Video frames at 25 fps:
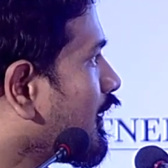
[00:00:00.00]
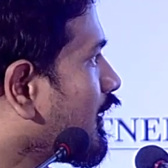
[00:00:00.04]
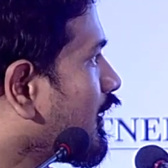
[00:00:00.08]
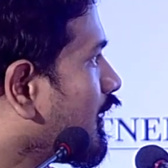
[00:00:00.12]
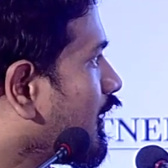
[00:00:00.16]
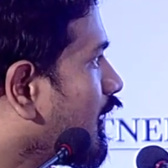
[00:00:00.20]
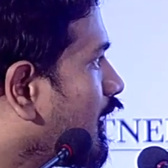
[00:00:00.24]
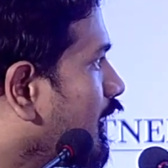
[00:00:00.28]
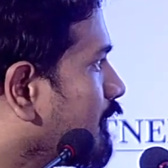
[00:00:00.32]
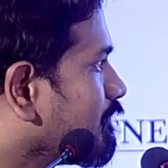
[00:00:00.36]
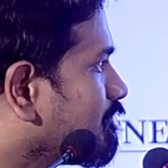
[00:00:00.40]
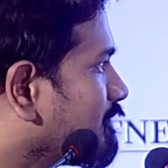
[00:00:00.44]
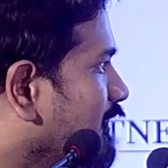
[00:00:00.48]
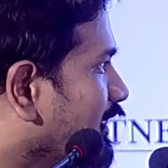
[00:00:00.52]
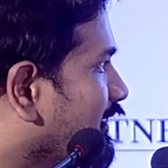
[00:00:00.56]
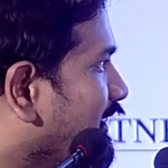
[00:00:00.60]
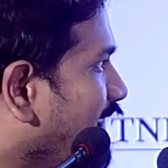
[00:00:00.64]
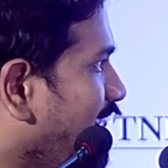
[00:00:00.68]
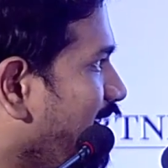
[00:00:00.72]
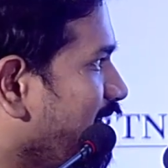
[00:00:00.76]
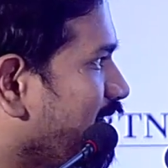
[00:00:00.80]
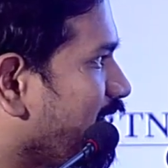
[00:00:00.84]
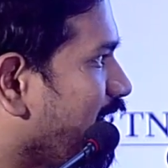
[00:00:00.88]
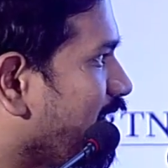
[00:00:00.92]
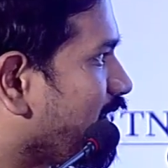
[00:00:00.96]
The
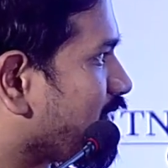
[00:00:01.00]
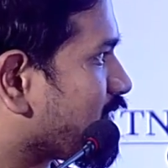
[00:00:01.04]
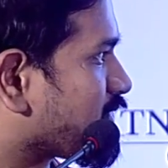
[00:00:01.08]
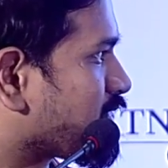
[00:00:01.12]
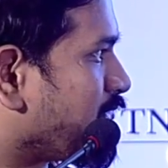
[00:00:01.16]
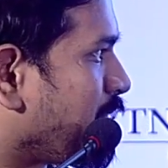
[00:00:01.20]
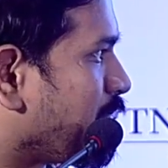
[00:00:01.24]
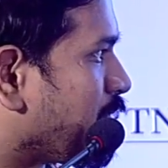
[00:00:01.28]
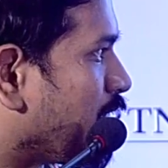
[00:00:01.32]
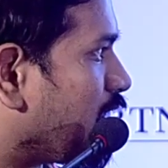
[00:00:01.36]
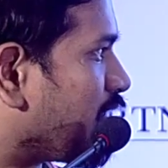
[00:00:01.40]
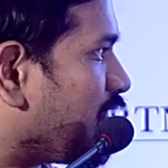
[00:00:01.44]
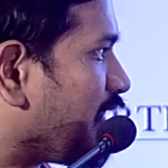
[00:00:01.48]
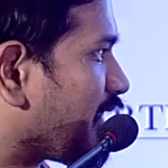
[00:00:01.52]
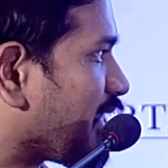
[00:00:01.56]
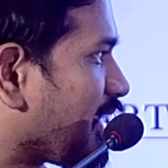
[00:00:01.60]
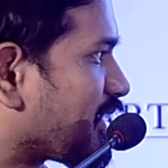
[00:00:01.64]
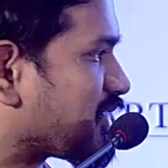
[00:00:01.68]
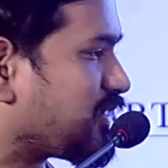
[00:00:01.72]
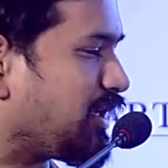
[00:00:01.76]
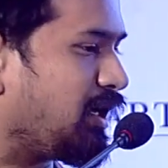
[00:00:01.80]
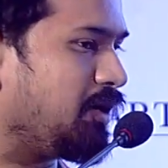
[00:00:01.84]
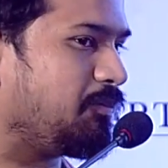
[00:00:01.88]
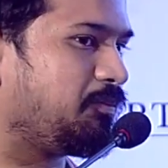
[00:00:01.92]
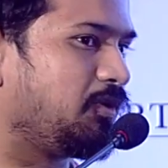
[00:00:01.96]
green there is the perfect
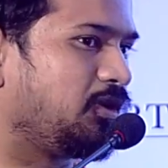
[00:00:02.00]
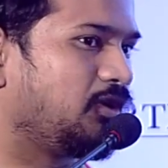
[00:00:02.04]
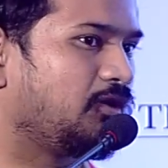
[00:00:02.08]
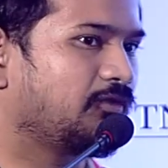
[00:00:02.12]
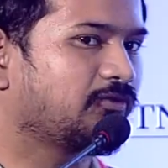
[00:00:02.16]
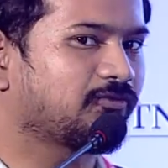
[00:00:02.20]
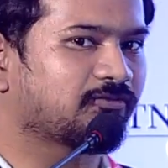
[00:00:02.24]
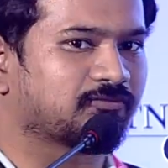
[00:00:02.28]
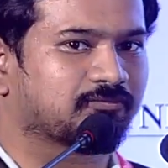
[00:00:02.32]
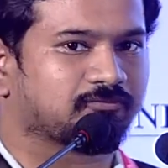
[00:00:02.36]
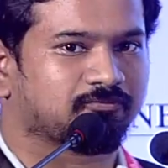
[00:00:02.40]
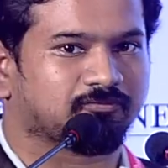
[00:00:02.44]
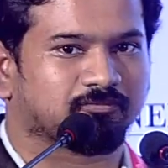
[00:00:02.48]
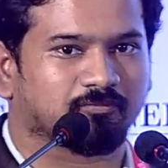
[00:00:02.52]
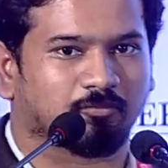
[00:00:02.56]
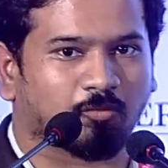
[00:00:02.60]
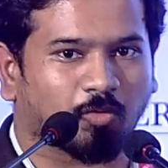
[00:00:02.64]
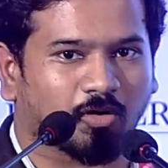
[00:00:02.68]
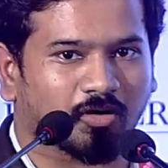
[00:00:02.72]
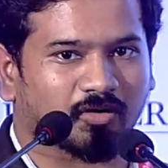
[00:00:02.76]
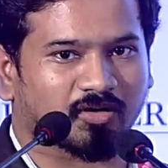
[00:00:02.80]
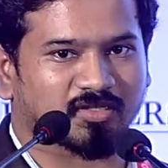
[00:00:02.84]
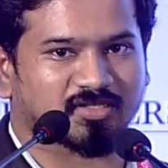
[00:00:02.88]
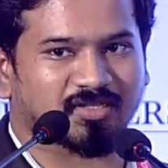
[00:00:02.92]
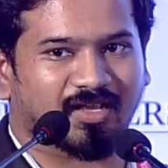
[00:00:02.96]
example of
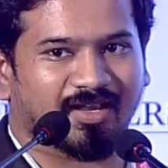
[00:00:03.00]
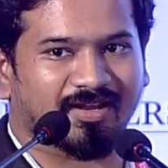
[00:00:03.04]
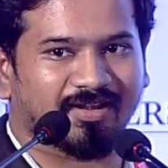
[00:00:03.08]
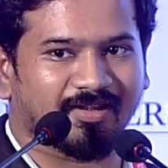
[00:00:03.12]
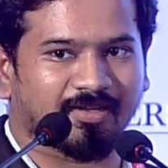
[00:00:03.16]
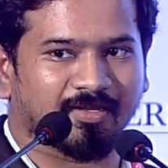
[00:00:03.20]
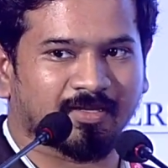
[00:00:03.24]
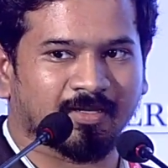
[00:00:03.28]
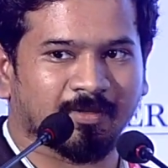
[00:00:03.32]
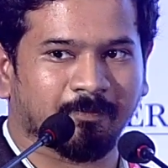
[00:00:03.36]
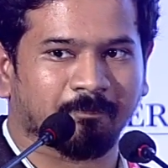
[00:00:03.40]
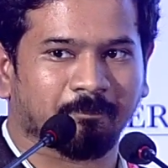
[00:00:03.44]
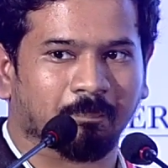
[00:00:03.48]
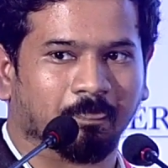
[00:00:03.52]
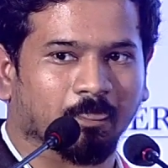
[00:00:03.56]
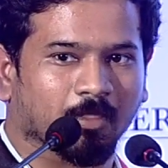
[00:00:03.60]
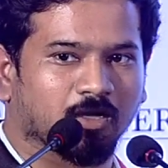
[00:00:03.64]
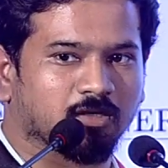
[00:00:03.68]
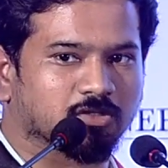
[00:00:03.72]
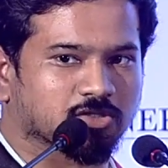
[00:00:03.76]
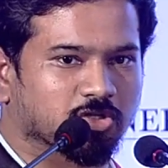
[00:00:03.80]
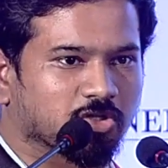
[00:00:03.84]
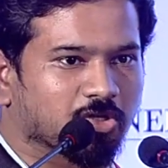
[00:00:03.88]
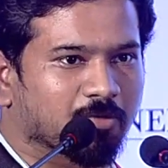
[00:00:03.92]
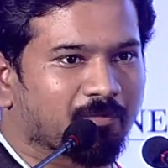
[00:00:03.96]
what is ideal.
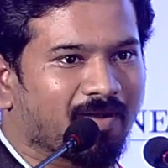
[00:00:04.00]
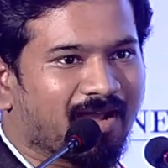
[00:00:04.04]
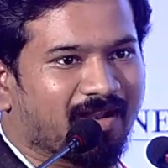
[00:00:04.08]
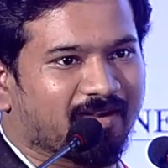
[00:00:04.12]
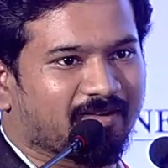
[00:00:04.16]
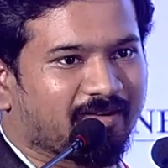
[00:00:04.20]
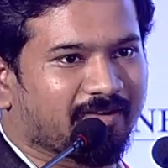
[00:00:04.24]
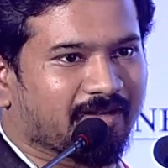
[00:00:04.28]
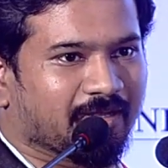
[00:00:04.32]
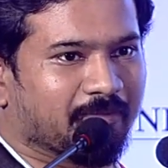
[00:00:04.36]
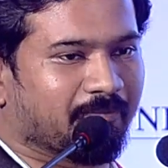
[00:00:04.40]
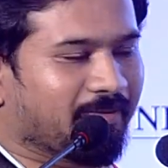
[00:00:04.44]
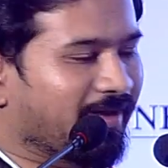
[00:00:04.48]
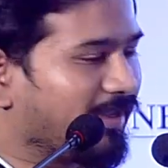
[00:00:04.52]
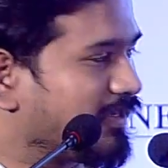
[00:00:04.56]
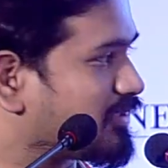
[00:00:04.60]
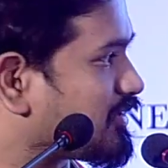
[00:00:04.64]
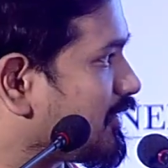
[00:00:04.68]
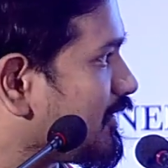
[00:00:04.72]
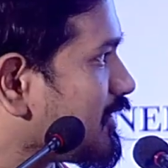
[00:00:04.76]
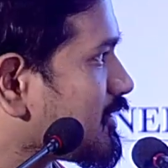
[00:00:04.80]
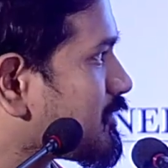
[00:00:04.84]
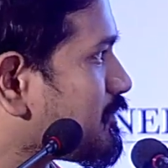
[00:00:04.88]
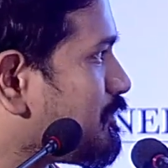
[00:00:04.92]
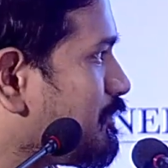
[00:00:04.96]
So your battery temperature
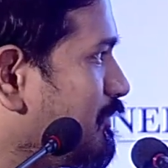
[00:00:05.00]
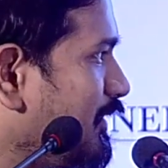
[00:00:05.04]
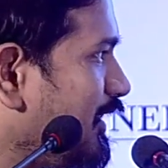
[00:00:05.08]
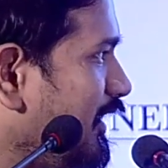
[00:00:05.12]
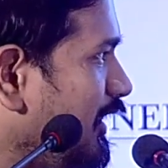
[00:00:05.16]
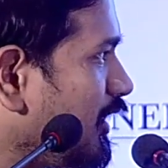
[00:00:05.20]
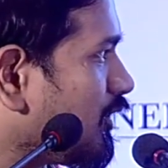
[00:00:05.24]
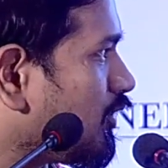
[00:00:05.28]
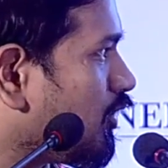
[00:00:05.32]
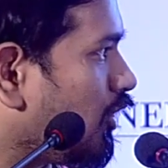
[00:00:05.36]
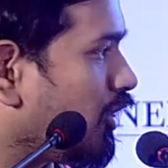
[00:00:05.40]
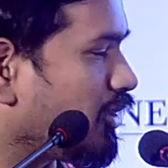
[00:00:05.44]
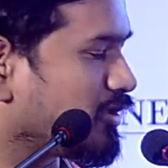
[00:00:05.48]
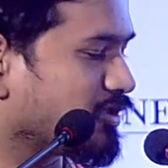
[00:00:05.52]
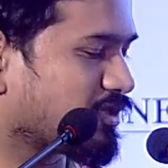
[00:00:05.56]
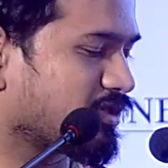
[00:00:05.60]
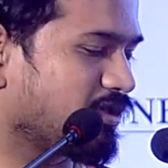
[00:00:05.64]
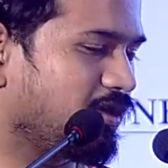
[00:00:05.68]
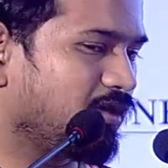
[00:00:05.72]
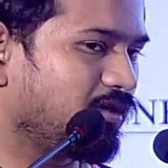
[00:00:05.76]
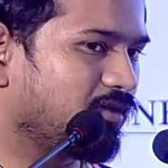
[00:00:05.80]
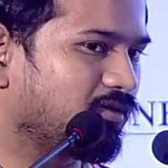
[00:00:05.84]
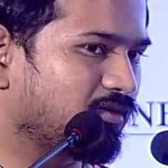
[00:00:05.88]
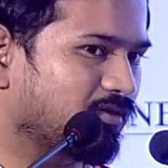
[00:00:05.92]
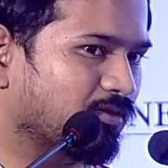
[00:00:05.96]
is pretty
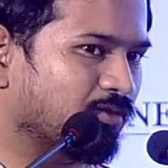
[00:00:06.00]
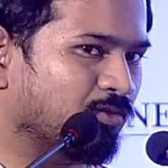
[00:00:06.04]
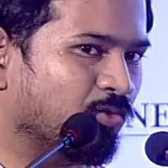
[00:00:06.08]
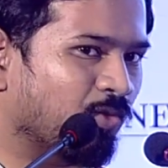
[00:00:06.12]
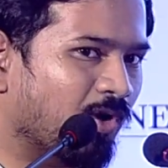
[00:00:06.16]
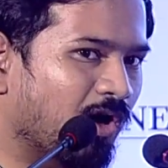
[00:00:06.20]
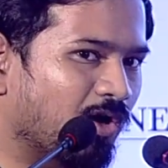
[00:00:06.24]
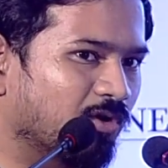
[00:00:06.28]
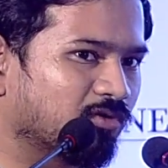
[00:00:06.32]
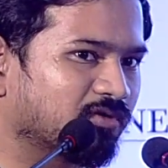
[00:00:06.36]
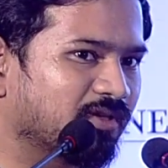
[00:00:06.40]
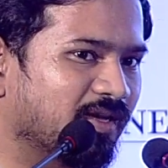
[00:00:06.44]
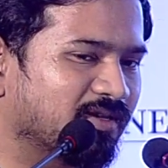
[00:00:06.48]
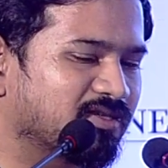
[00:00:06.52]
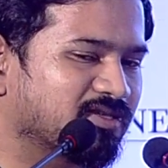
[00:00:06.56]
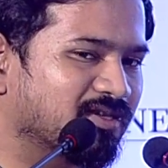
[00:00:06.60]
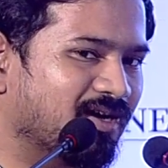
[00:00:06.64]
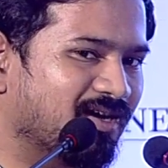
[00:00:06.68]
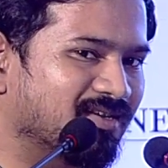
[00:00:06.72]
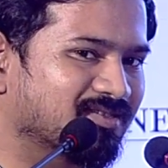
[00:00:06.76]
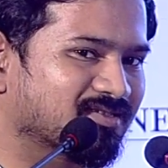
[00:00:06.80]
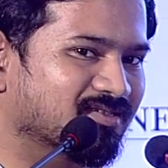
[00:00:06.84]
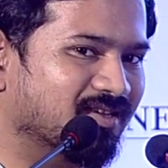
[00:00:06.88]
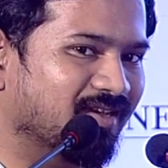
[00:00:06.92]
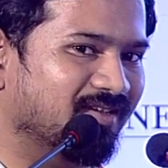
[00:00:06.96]
constant throughout the
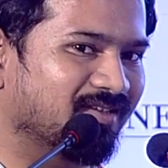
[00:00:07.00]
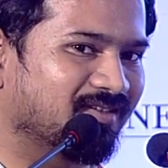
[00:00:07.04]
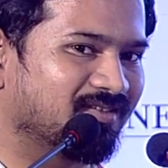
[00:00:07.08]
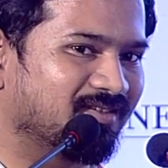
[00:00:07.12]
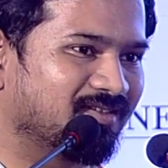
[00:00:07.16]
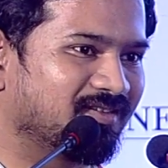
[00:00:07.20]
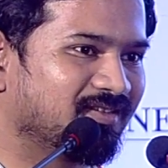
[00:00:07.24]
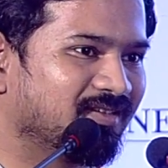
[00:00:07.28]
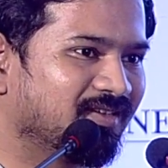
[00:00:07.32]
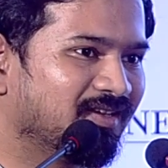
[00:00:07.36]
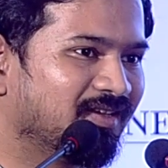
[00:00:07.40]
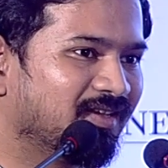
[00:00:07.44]
charge cycle.